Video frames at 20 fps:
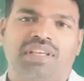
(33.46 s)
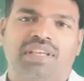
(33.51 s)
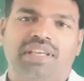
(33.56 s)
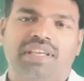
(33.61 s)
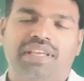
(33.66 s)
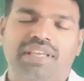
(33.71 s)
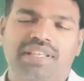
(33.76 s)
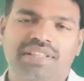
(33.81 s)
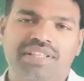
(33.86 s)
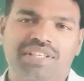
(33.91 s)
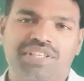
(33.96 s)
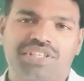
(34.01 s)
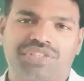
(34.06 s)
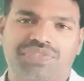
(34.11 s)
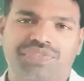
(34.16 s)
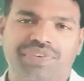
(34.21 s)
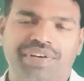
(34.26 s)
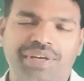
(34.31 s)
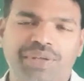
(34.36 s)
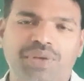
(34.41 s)
In this
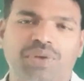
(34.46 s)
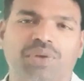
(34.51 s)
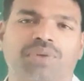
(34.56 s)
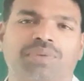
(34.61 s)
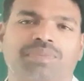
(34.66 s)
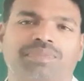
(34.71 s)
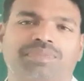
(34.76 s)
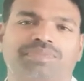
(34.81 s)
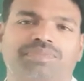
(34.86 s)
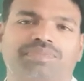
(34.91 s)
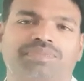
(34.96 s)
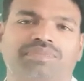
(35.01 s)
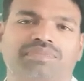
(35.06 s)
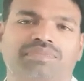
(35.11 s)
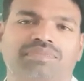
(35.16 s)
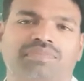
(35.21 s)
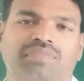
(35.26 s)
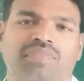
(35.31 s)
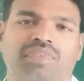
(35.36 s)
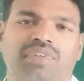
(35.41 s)
video
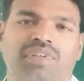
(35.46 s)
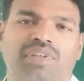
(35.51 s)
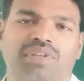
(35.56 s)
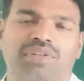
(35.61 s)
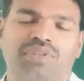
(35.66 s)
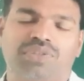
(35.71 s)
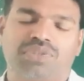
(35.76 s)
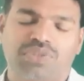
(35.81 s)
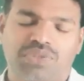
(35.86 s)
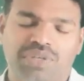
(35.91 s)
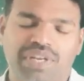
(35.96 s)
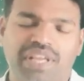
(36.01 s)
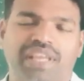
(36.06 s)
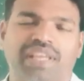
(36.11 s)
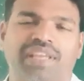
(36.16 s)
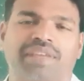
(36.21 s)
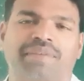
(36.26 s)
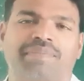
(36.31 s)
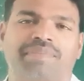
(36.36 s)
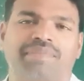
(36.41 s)

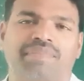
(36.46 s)
today